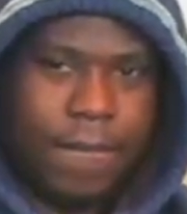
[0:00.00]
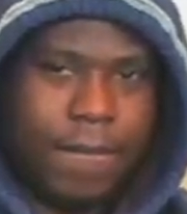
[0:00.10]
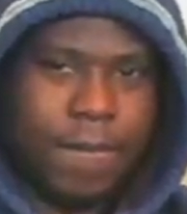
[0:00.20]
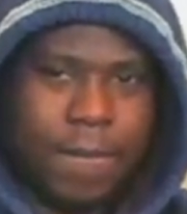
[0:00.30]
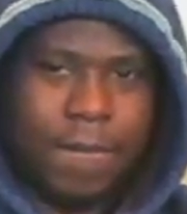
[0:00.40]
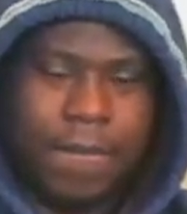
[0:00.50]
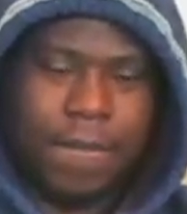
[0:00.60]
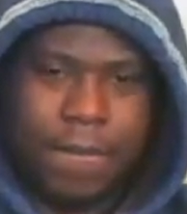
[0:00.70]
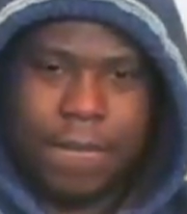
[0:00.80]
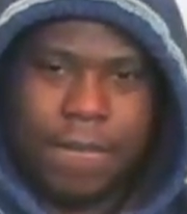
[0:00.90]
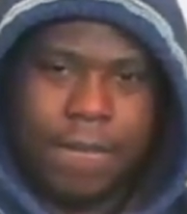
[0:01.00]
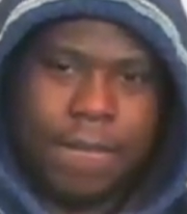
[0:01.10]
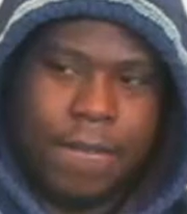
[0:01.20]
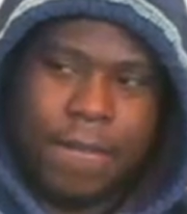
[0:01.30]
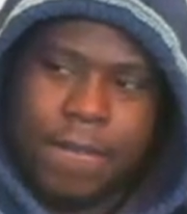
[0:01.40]

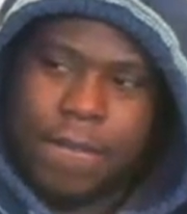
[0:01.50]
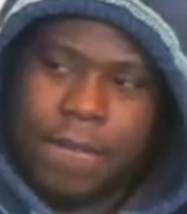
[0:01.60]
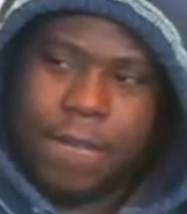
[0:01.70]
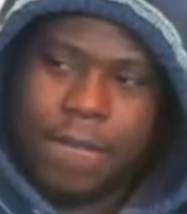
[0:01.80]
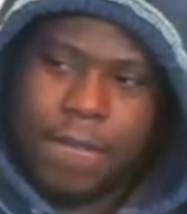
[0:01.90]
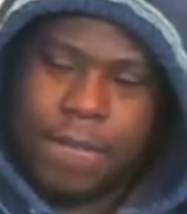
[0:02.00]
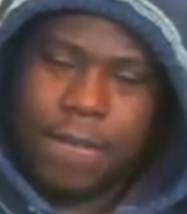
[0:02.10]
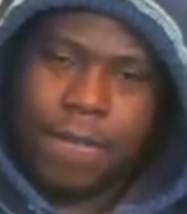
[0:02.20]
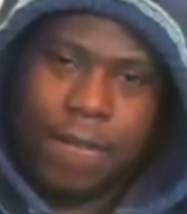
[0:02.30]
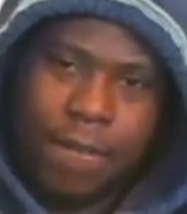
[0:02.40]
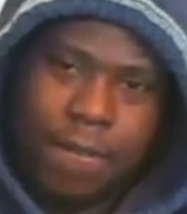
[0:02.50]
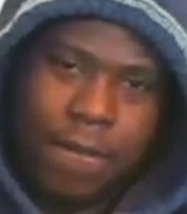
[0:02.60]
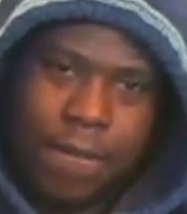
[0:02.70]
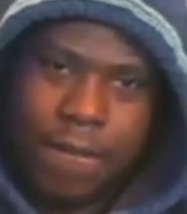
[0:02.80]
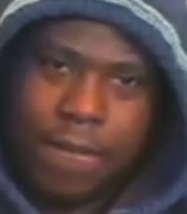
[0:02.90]

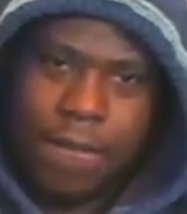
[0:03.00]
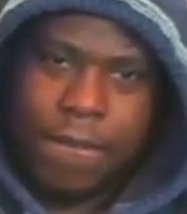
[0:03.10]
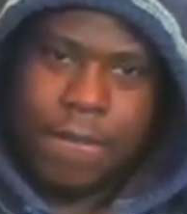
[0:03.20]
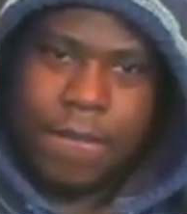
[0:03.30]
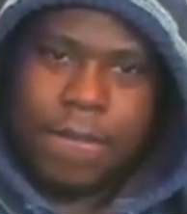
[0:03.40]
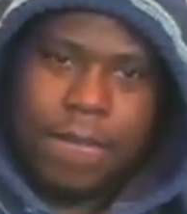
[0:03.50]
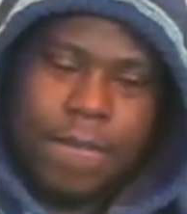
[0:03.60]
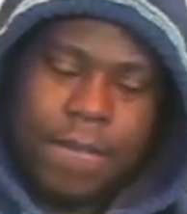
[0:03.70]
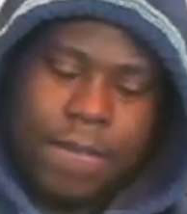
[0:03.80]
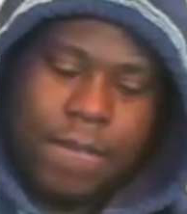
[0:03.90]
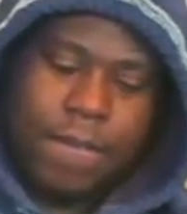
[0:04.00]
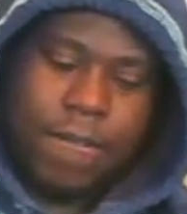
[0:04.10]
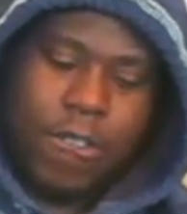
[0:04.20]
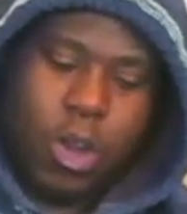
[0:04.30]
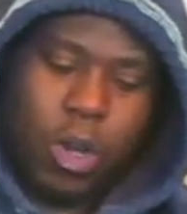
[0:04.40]

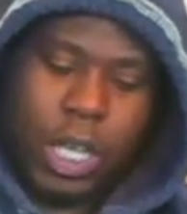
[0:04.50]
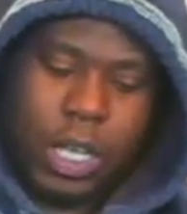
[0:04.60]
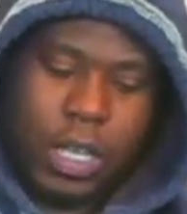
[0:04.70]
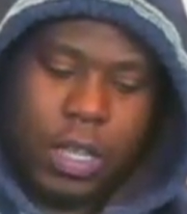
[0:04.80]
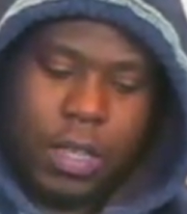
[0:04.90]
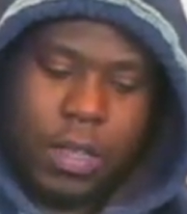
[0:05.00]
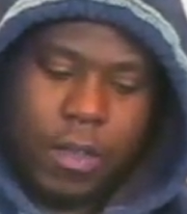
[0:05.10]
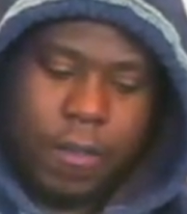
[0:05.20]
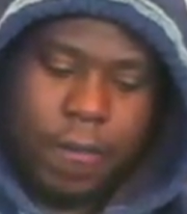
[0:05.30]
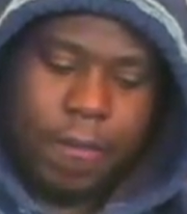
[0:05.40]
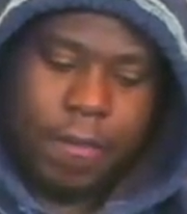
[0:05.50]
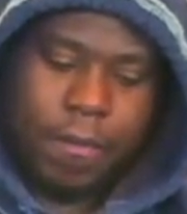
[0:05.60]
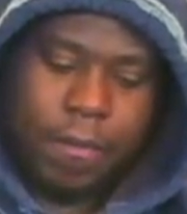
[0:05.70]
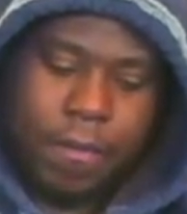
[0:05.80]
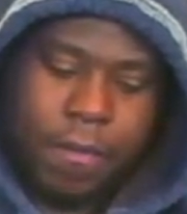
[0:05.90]

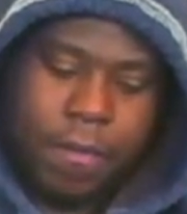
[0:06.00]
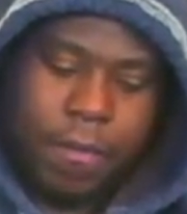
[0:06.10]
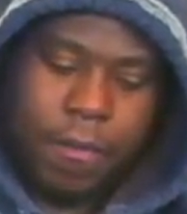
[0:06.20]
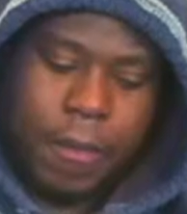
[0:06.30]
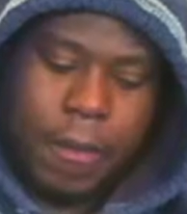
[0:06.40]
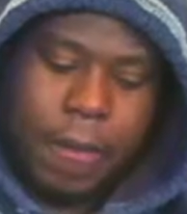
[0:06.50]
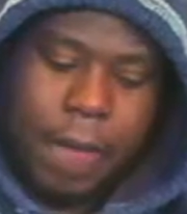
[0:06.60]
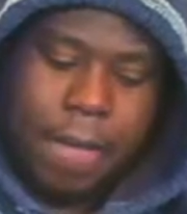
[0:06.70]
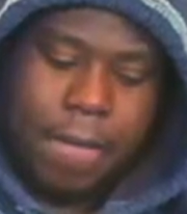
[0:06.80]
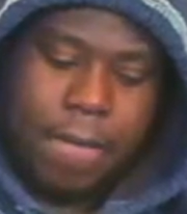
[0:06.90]
This person isn't speaking.